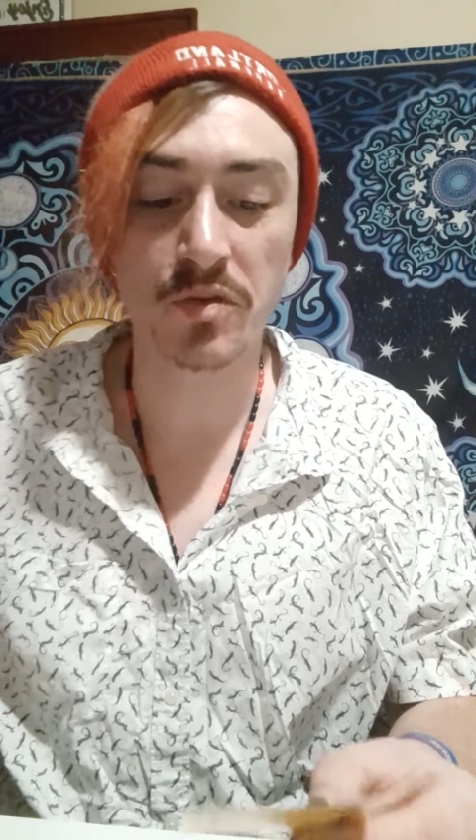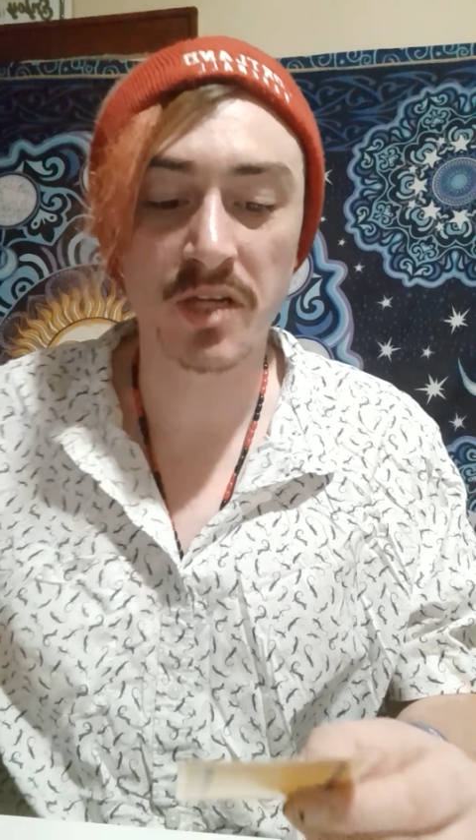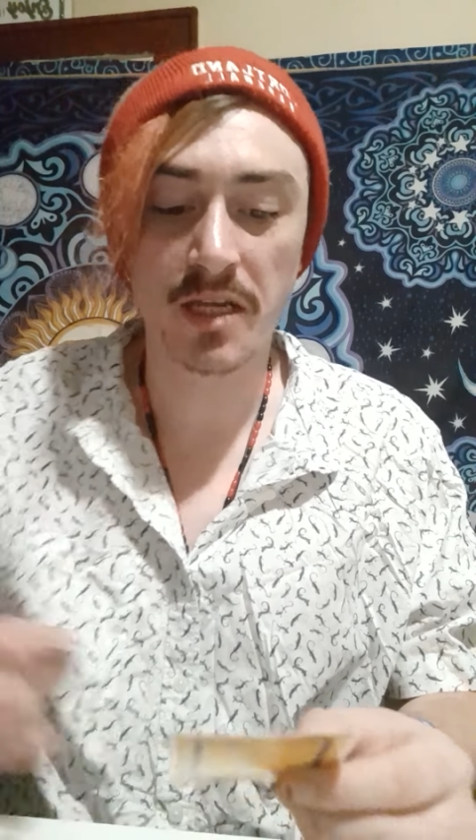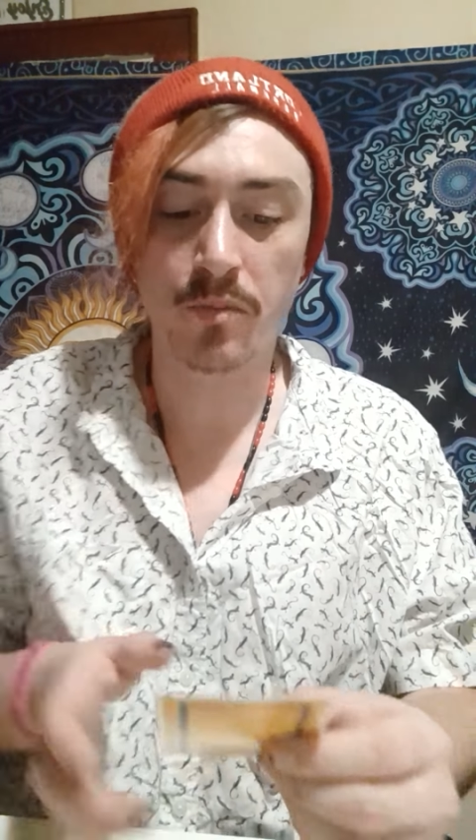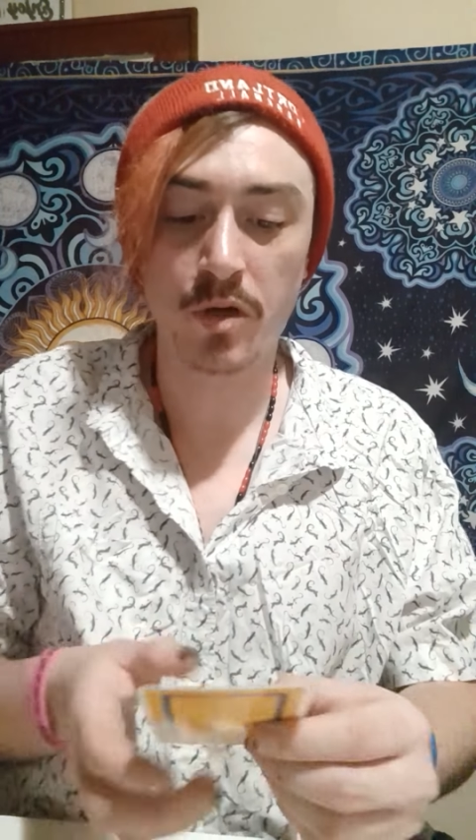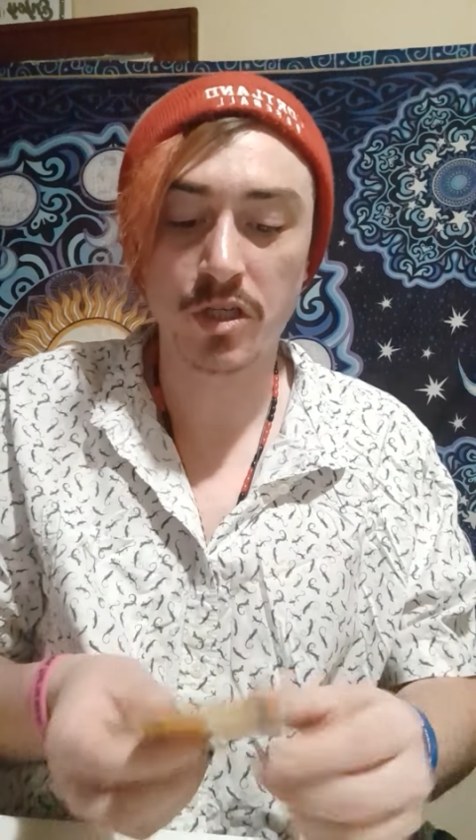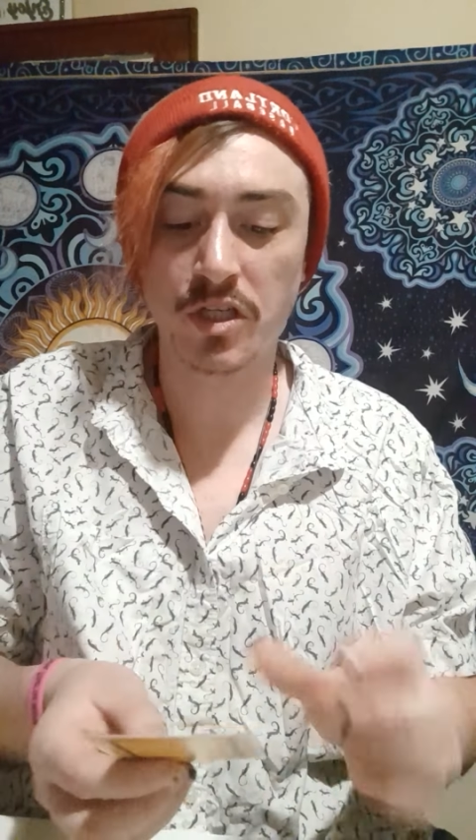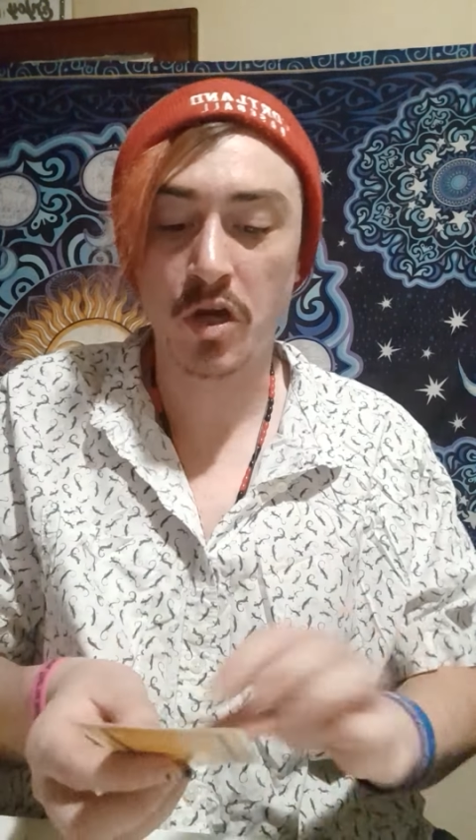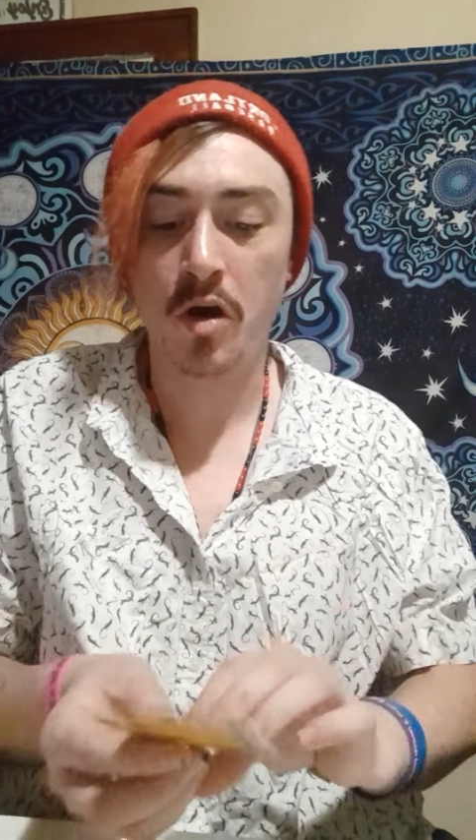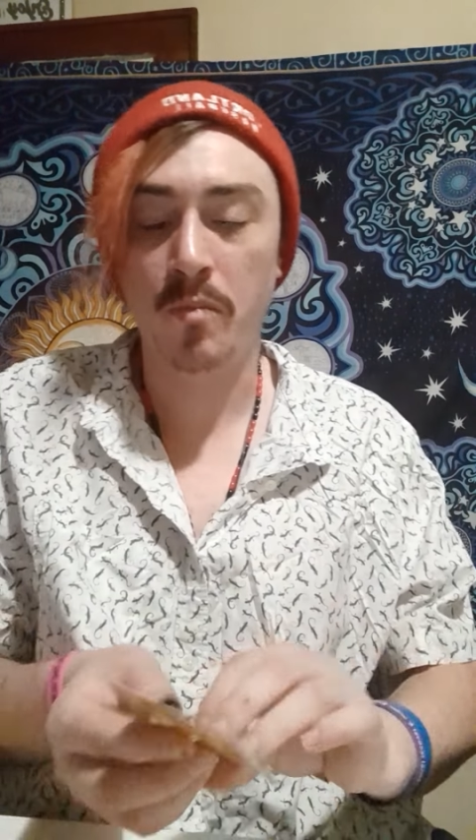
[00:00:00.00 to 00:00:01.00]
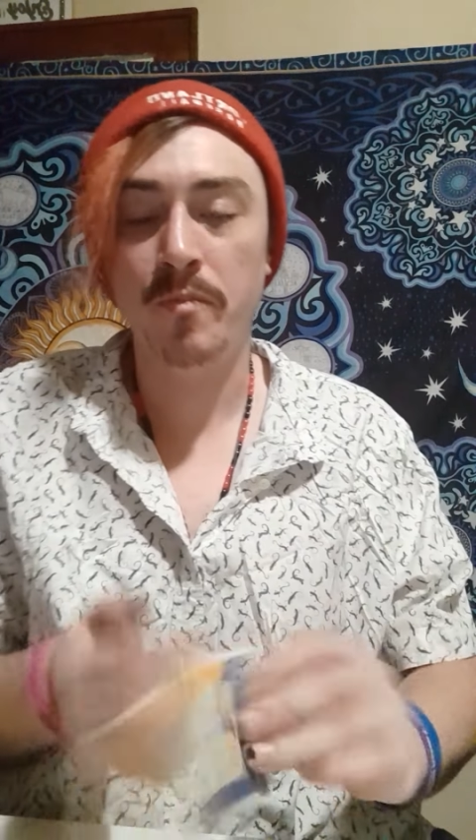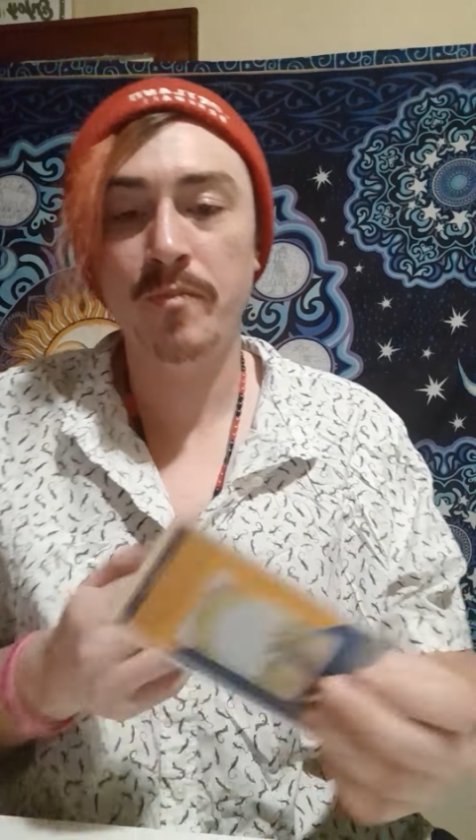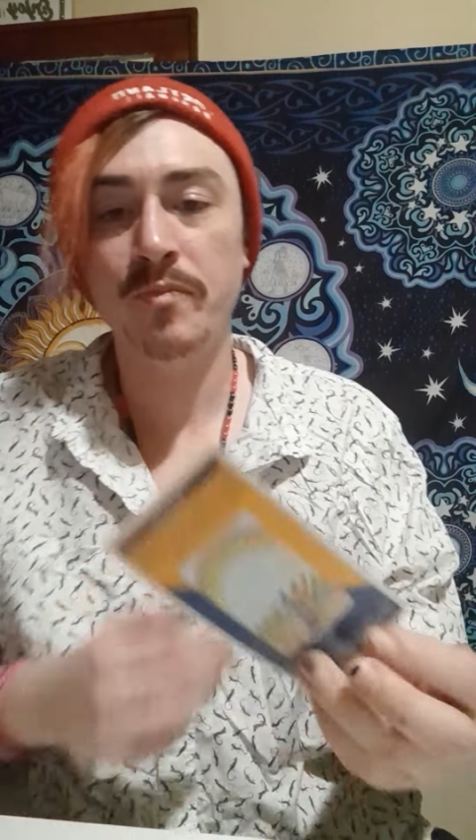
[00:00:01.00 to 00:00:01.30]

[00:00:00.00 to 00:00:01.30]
you need. Purchase a home.